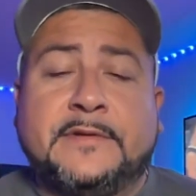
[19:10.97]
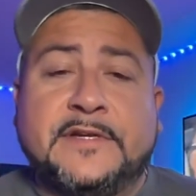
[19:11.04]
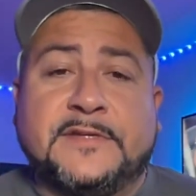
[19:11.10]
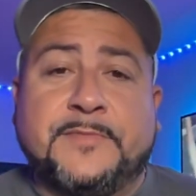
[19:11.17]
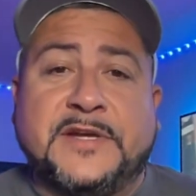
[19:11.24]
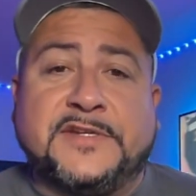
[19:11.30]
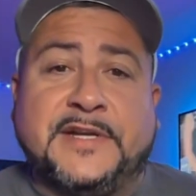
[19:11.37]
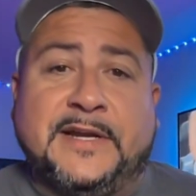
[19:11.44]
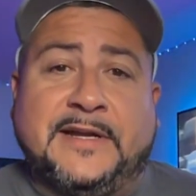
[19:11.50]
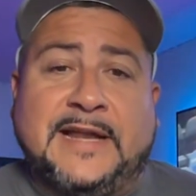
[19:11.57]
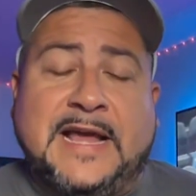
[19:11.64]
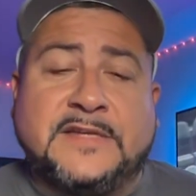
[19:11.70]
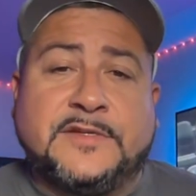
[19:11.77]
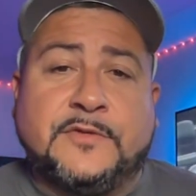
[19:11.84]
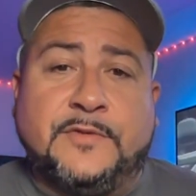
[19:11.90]
especially the
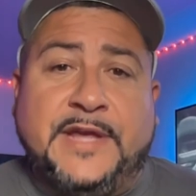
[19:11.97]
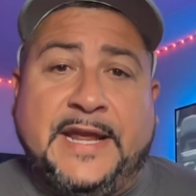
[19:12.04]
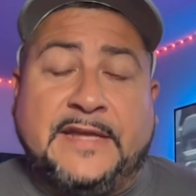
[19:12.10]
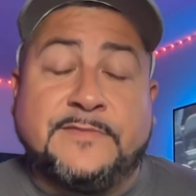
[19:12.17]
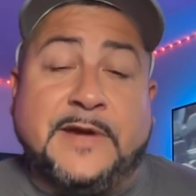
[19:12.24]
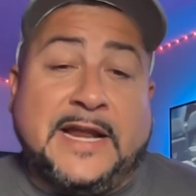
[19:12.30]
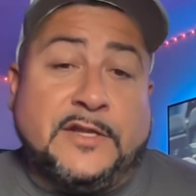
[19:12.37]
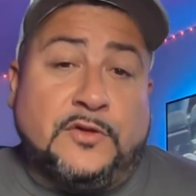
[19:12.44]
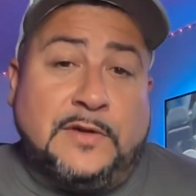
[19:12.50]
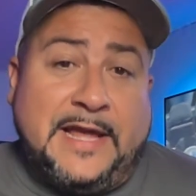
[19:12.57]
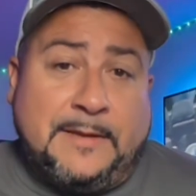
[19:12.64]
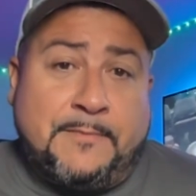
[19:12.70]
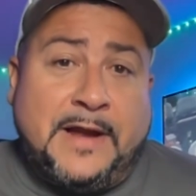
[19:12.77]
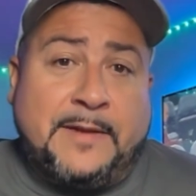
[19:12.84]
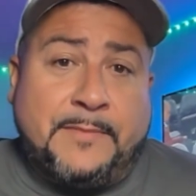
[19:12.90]
last two games, but I do
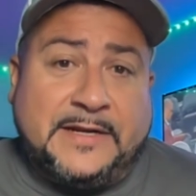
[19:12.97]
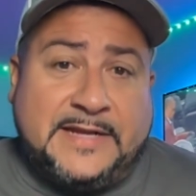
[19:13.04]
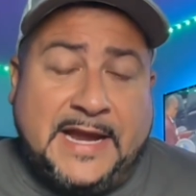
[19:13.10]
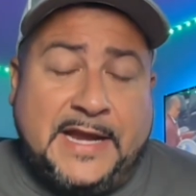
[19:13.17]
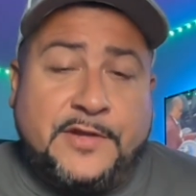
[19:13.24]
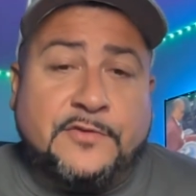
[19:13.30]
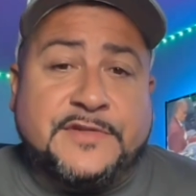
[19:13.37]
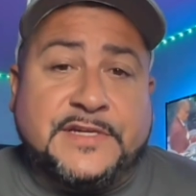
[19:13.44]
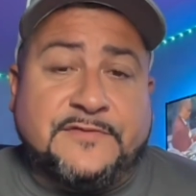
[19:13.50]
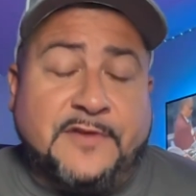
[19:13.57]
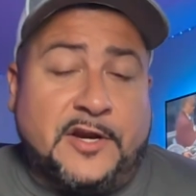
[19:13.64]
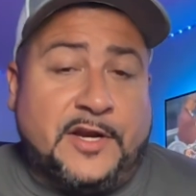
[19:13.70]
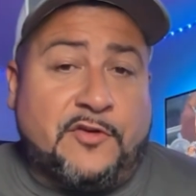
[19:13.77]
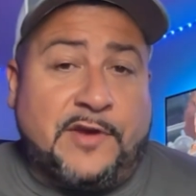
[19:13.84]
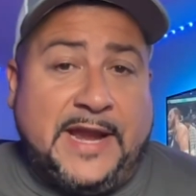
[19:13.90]
like Mike McDaniels. He's
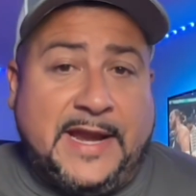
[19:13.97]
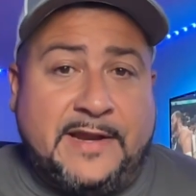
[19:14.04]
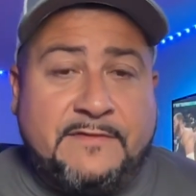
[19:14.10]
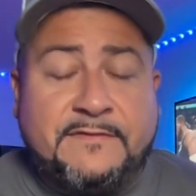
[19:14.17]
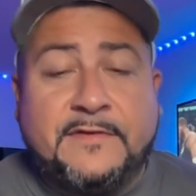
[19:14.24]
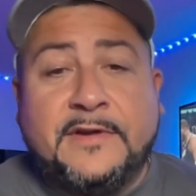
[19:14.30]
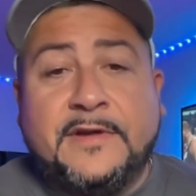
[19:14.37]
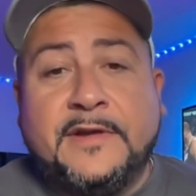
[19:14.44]
very creative.